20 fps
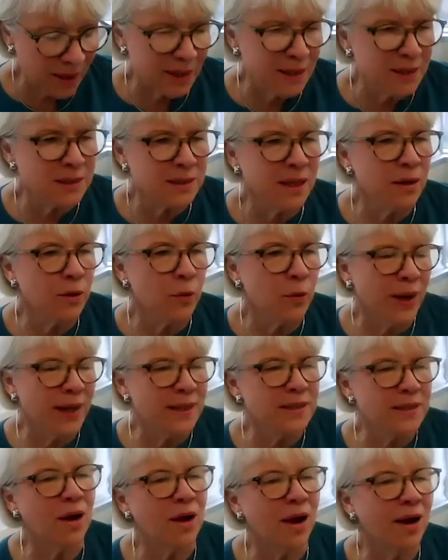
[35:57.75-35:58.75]
Is it a
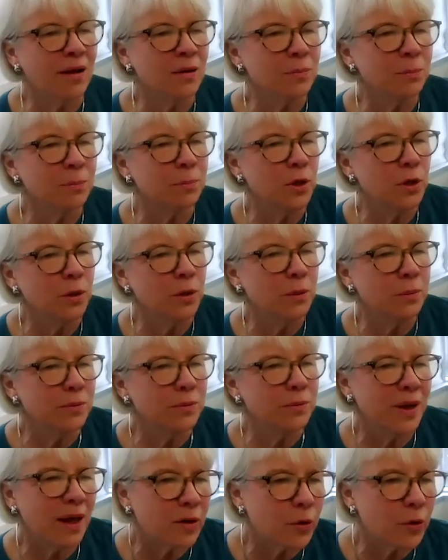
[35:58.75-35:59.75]
red style, blue,
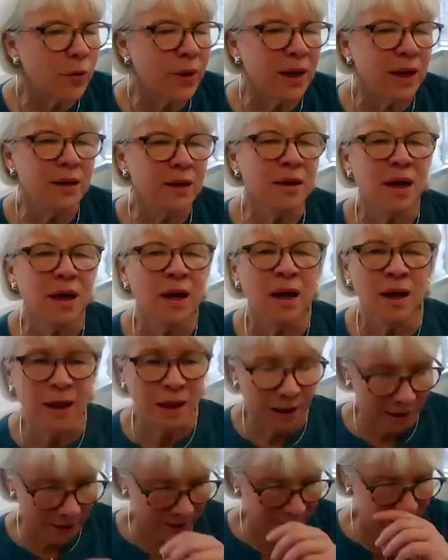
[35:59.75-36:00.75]
yellow, green?
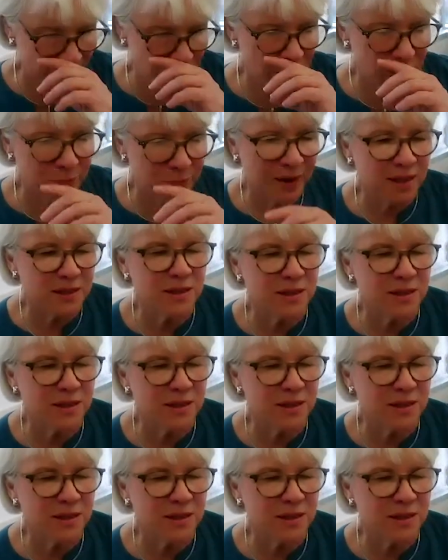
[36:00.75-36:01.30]
Excuse me.